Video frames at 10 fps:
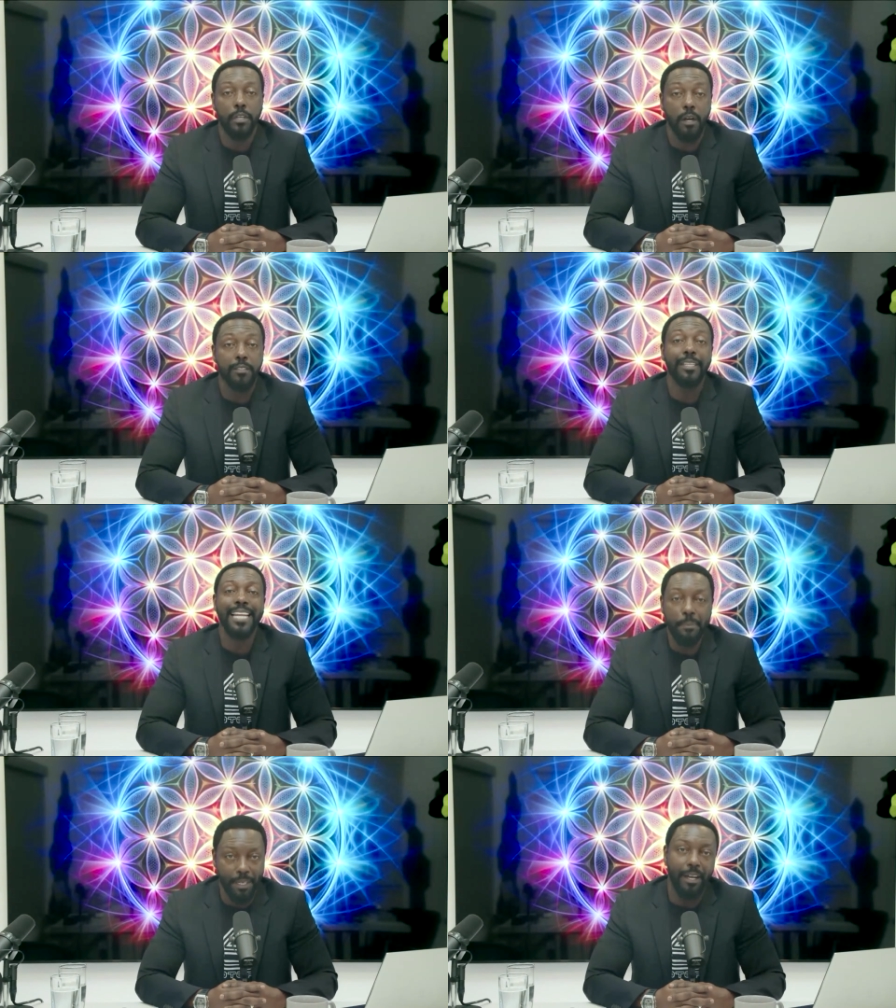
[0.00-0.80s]
darkness in the
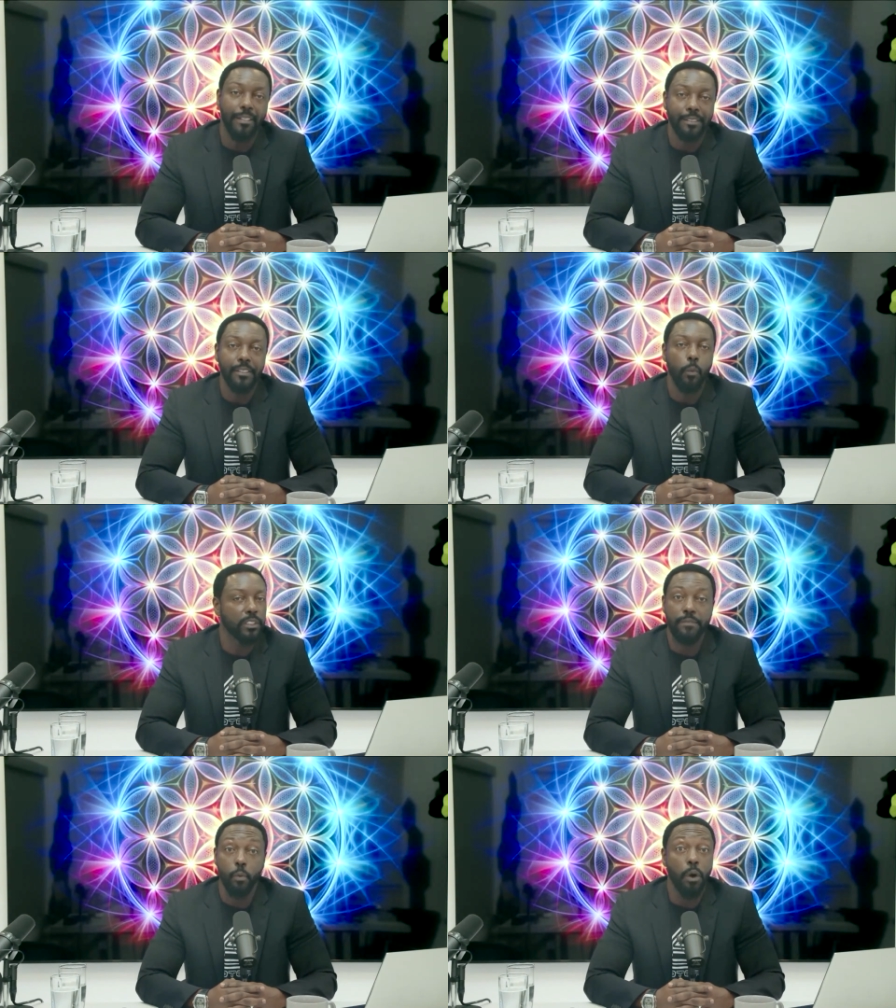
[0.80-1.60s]
name of God, which
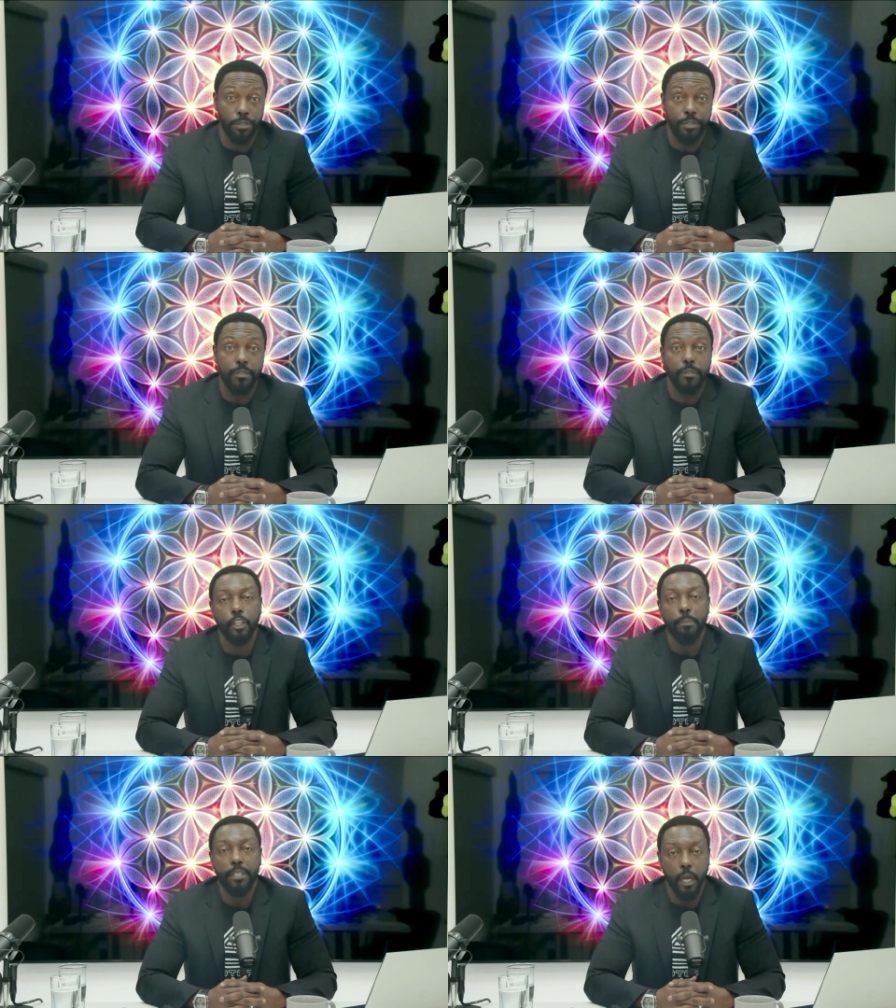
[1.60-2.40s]
is even worse.
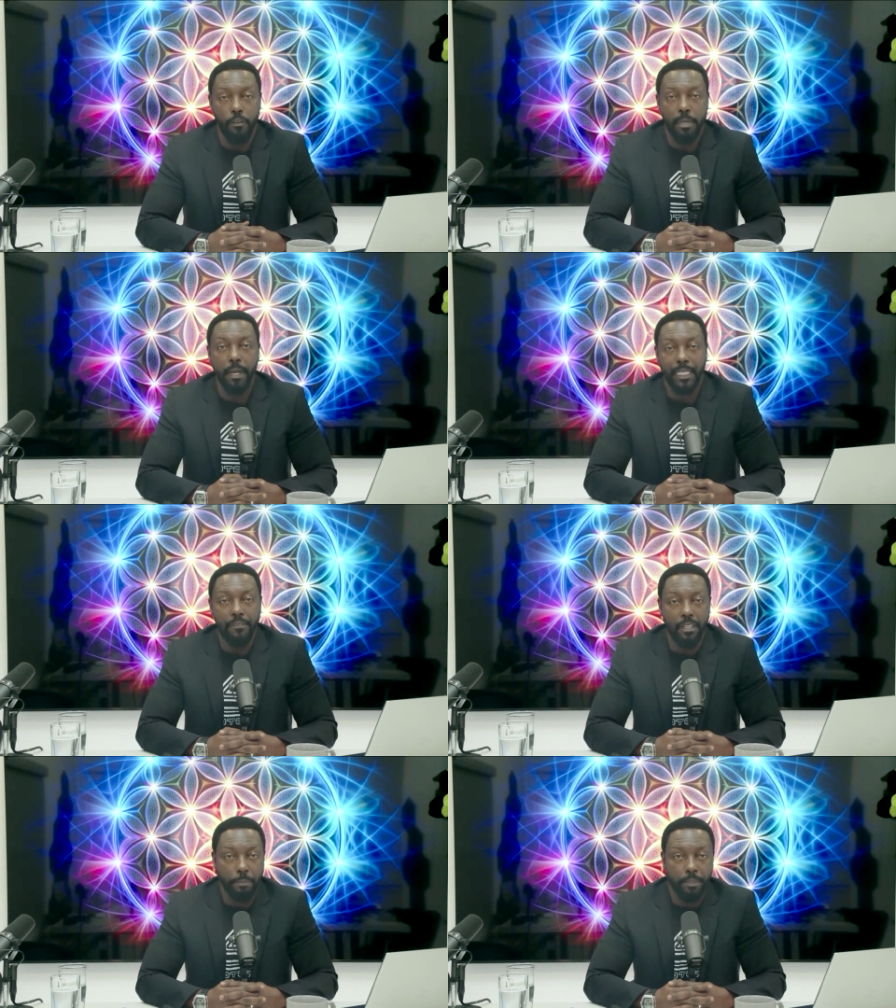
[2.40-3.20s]
You're pissed off at me because I have
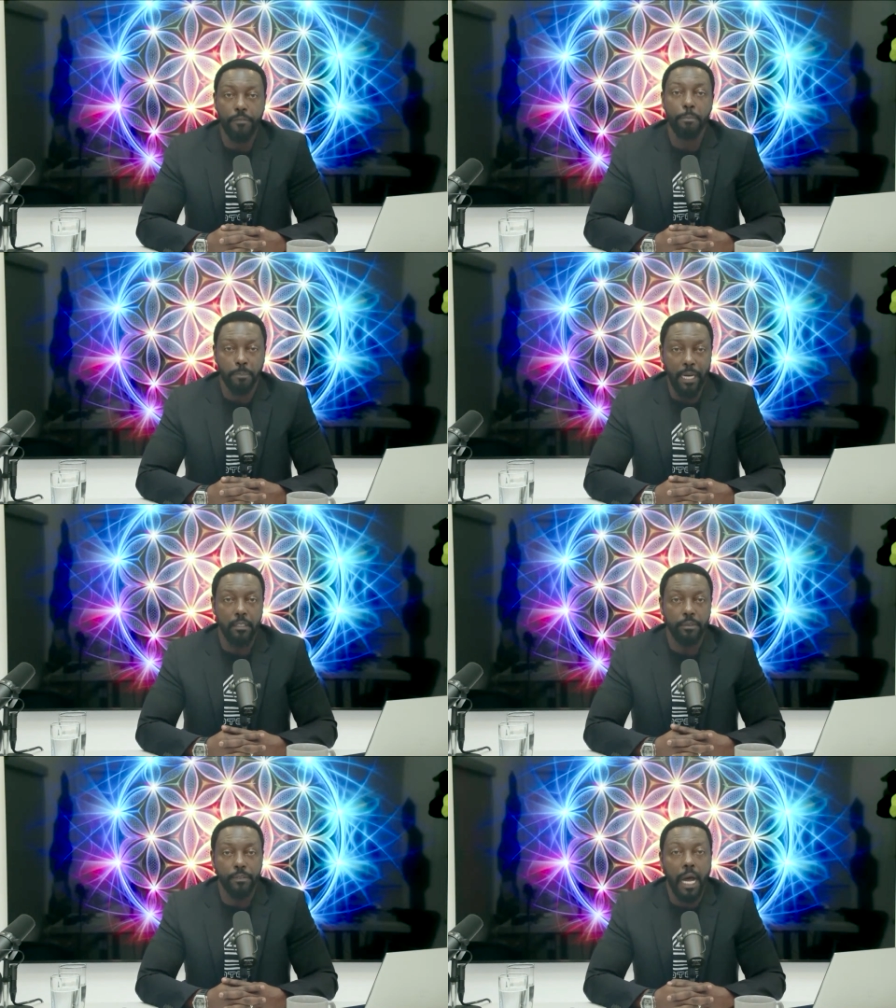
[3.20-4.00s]
a different
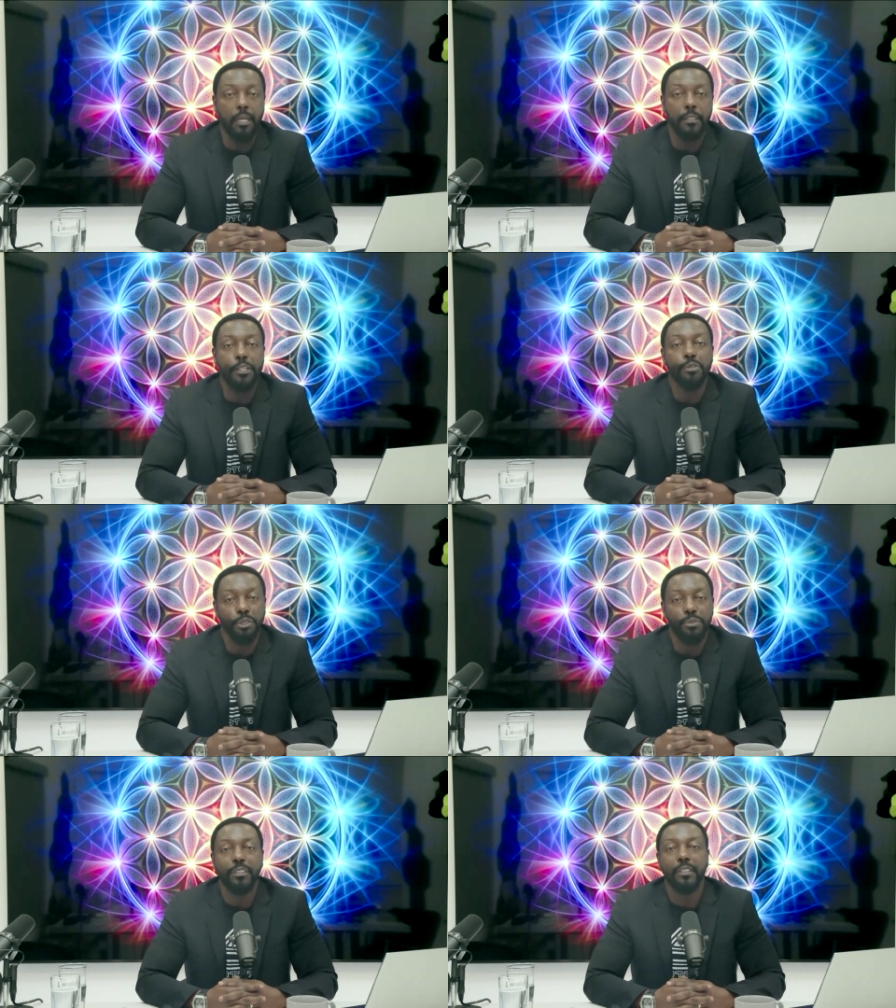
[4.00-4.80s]
perspective of God than you
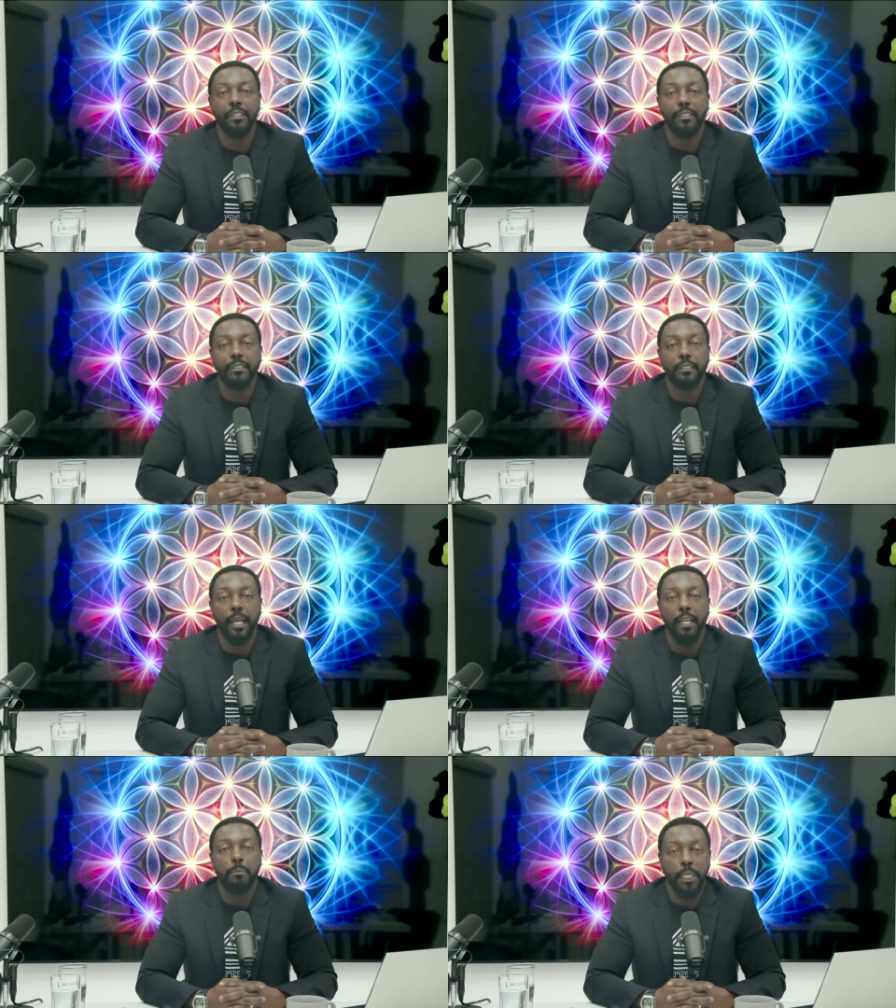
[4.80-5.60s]
do.
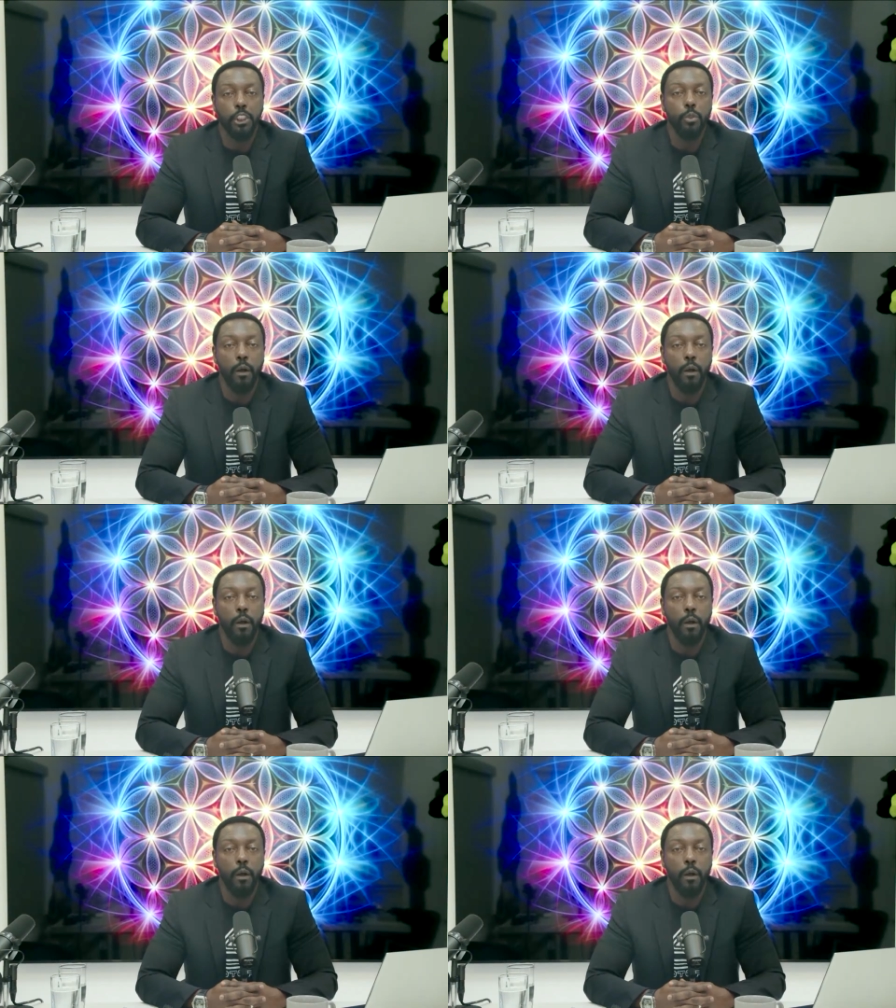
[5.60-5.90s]
And it's pissing you